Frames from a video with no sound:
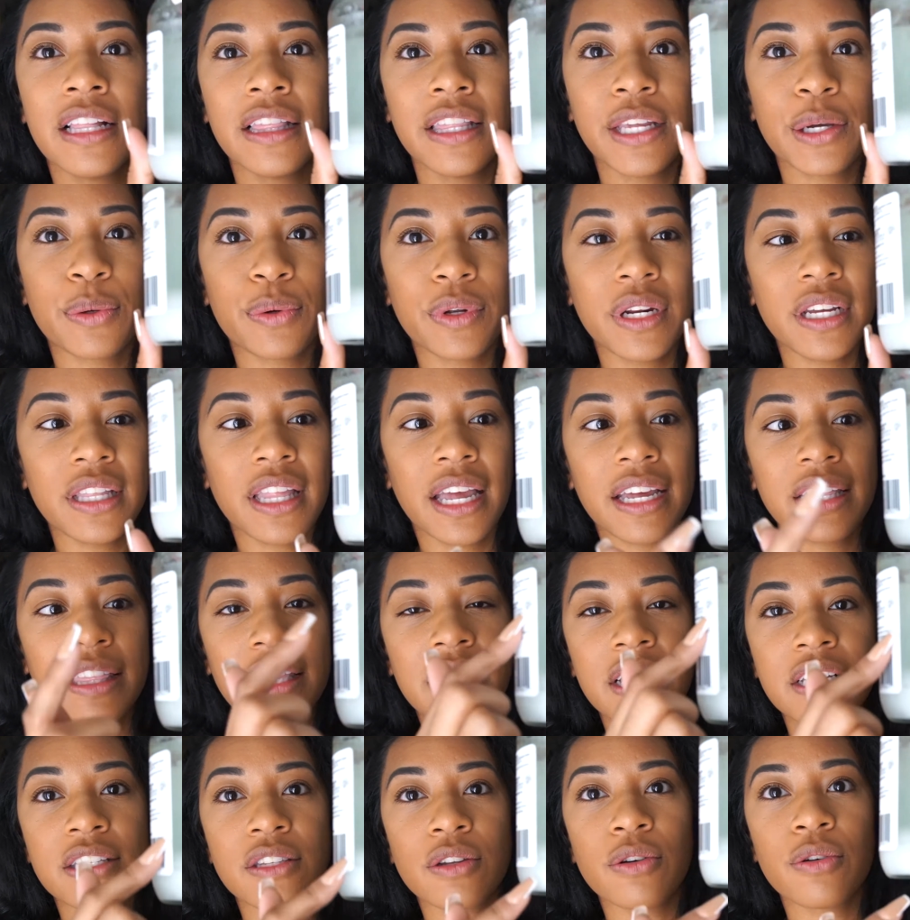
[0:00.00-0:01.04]
liquidy like
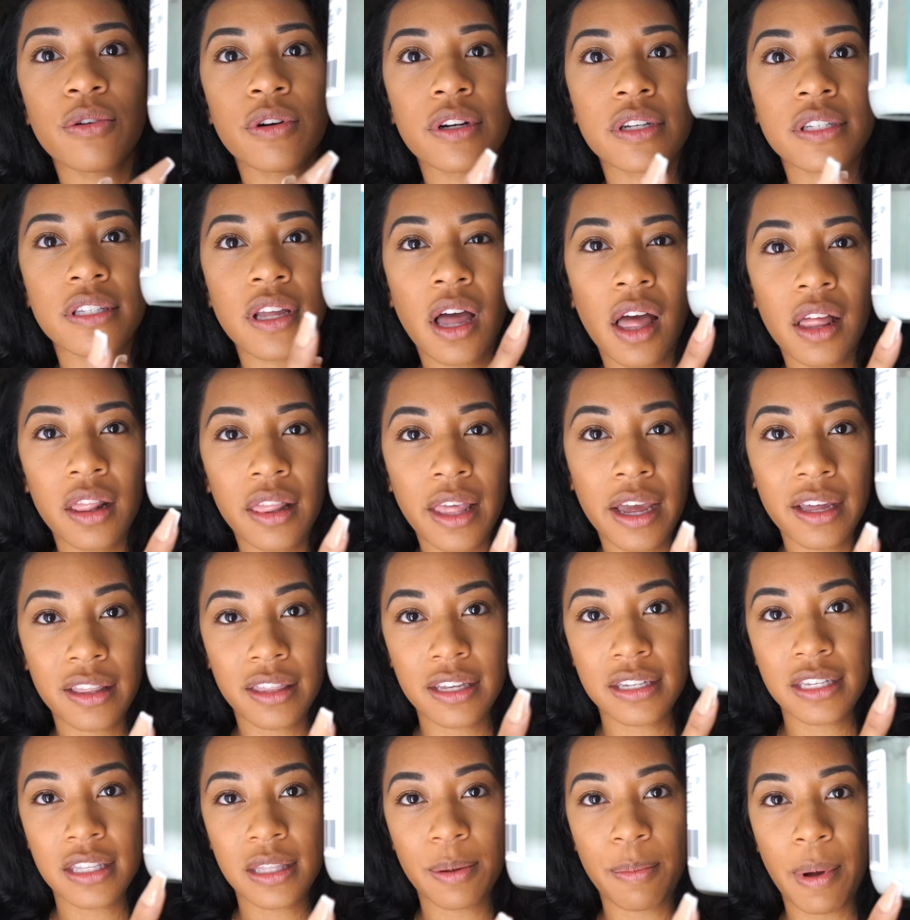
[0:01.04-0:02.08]
this or solid like
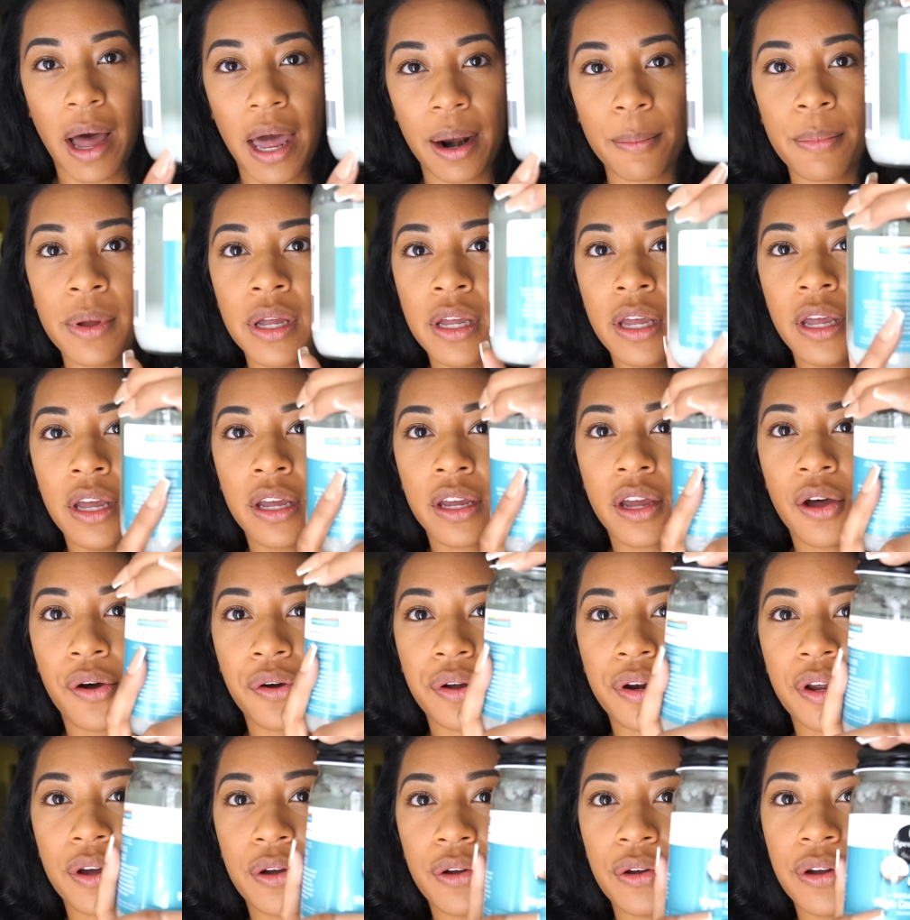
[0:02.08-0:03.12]
this at the bottom.
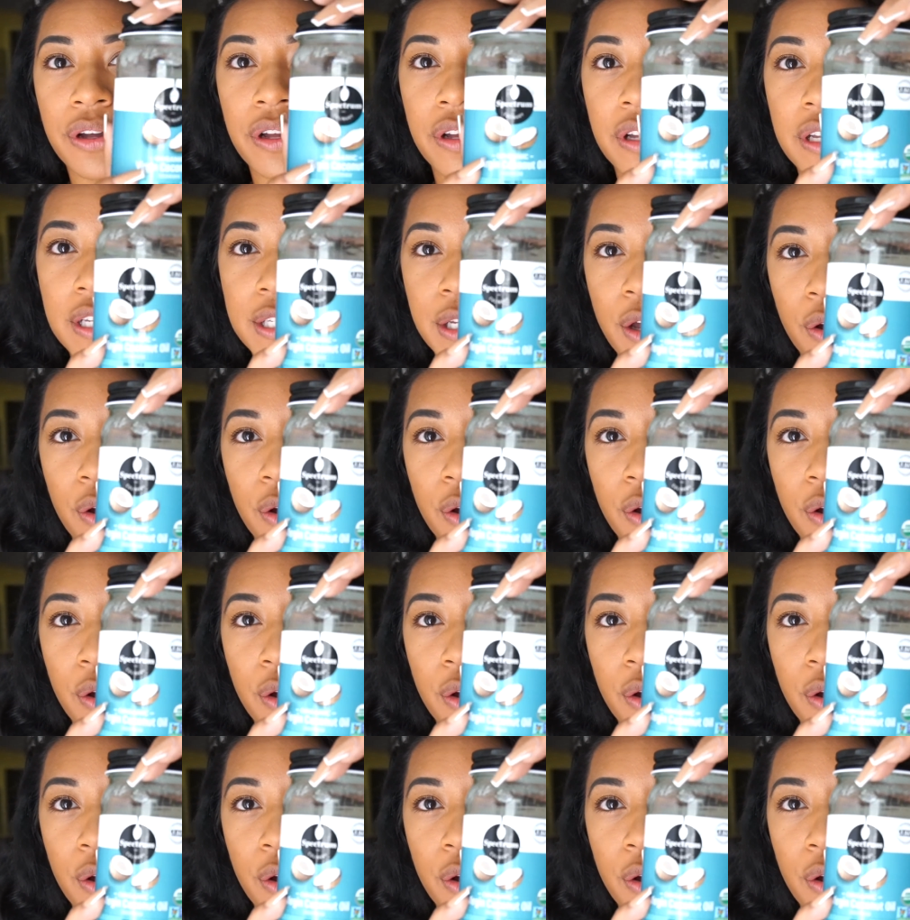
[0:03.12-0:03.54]
Coconut oil is